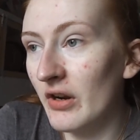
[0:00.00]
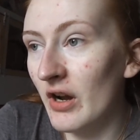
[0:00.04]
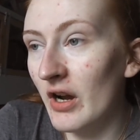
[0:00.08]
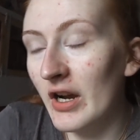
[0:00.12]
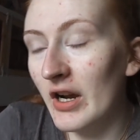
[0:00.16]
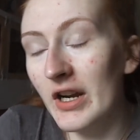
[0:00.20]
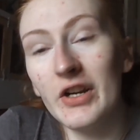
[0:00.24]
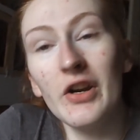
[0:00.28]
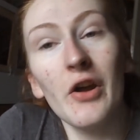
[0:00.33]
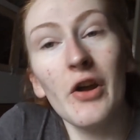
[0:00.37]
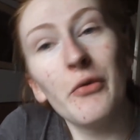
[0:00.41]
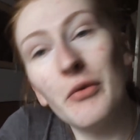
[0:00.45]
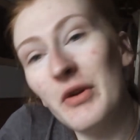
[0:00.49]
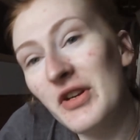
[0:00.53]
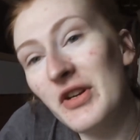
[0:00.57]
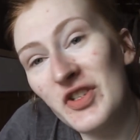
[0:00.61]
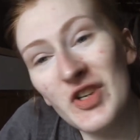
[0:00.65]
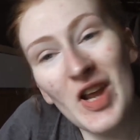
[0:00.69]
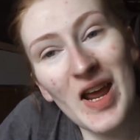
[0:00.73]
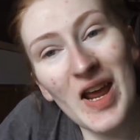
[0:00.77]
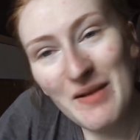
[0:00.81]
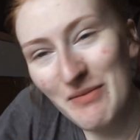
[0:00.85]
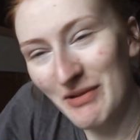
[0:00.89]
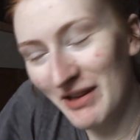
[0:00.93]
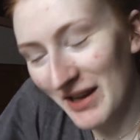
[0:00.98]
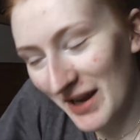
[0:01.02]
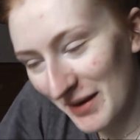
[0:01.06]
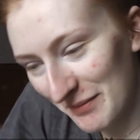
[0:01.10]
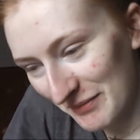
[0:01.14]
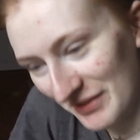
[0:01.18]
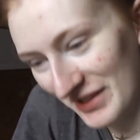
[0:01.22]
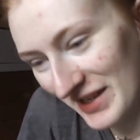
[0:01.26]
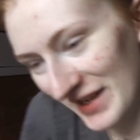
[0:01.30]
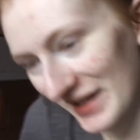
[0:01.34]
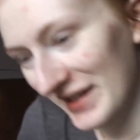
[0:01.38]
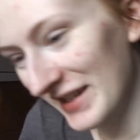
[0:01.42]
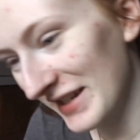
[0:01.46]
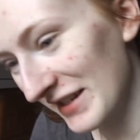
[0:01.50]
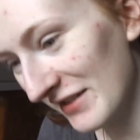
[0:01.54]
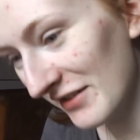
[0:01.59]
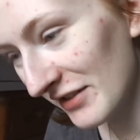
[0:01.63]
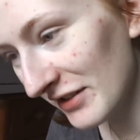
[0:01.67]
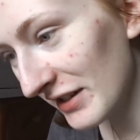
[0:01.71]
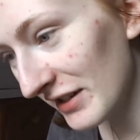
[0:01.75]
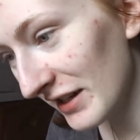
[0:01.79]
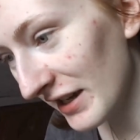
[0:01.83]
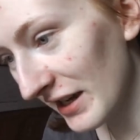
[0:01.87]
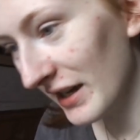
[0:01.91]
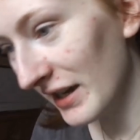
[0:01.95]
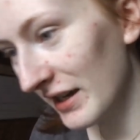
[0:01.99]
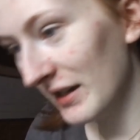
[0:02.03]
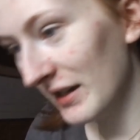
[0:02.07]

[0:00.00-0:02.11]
I know which table I'm sitting on.